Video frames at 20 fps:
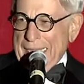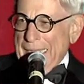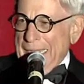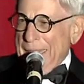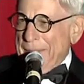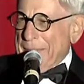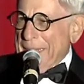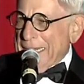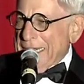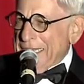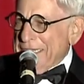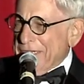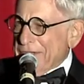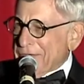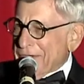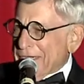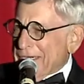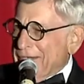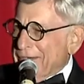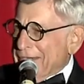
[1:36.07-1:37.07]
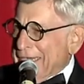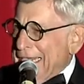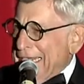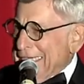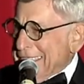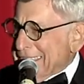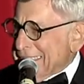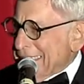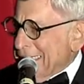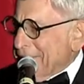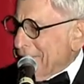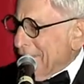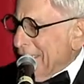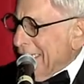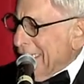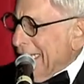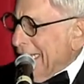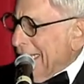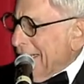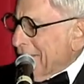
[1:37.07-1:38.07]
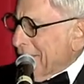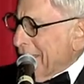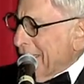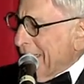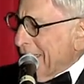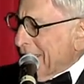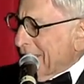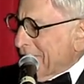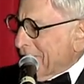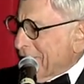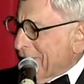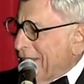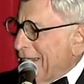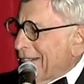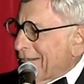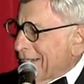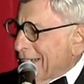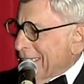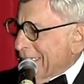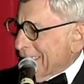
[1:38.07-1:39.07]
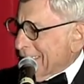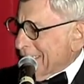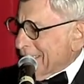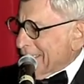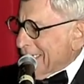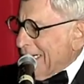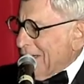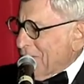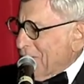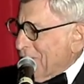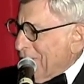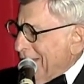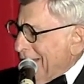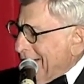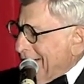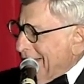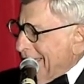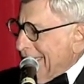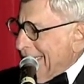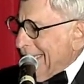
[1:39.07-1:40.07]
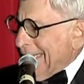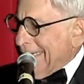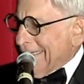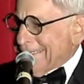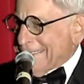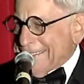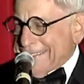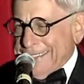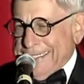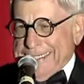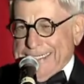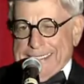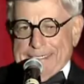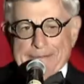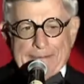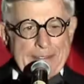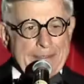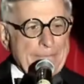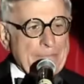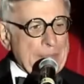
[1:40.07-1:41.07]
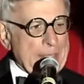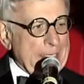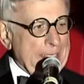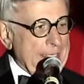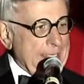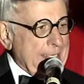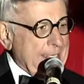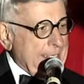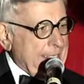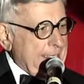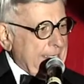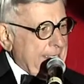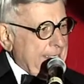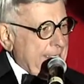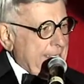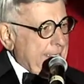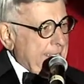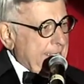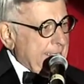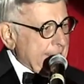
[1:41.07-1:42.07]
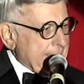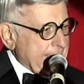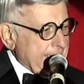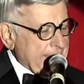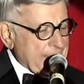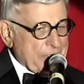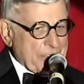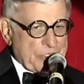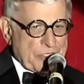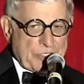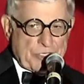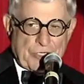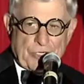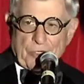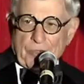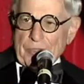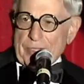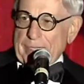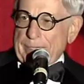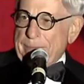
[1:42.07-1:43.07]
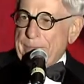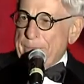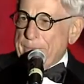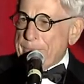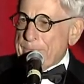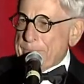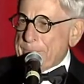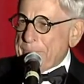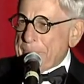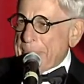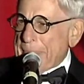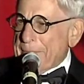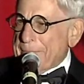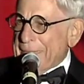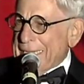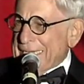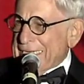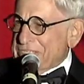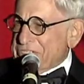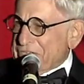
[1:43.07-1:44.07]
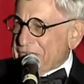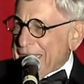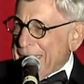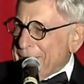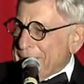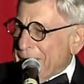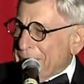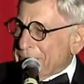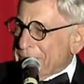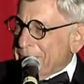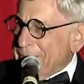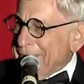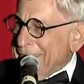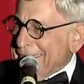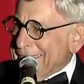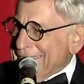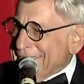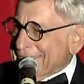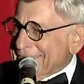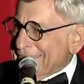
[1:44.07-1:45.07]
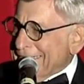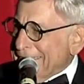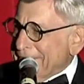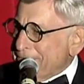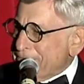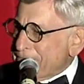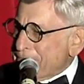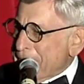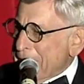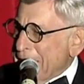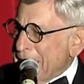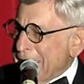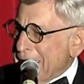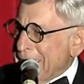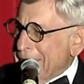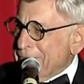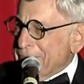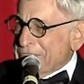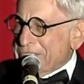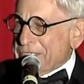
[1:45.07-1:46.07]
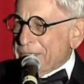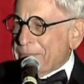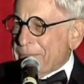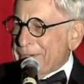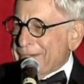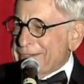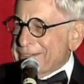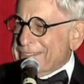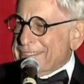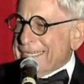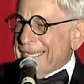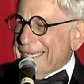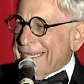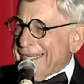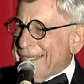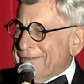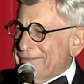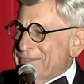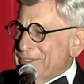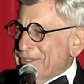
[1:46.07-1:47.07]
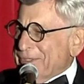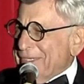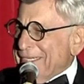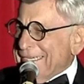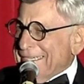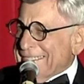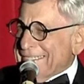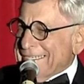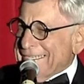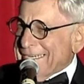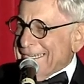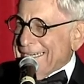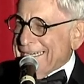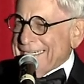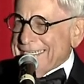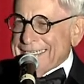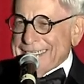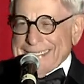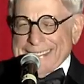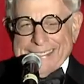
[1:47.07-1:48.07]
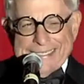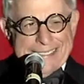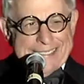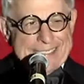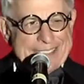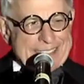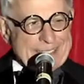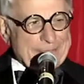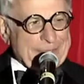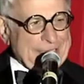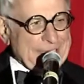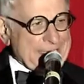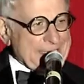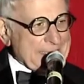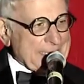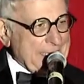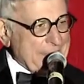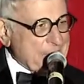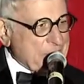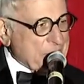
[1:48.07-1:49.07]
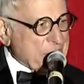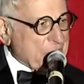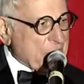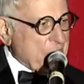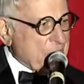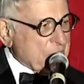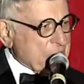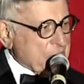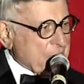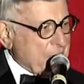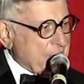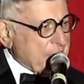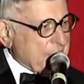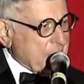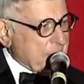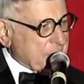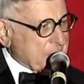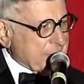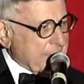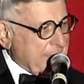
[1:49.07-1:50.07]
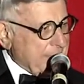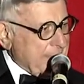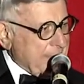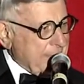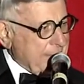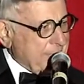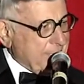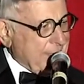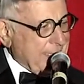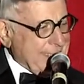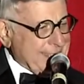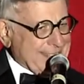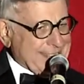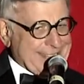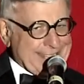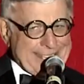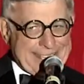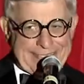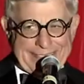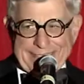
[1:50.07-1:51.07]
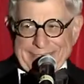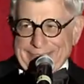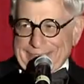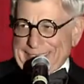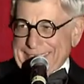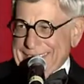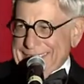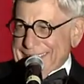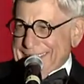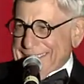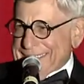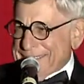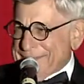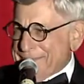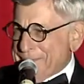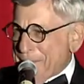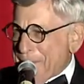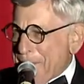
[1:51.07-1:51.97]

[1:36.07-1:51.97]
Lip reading: About a year ago, God sent me down here to Florida, to South Florida, to entertain. And at the end of the show, the manager came up to me and he said, Mr. Burns, they loved you here tonight. So by the time the show was over, there was hardly a dry seat in the audience.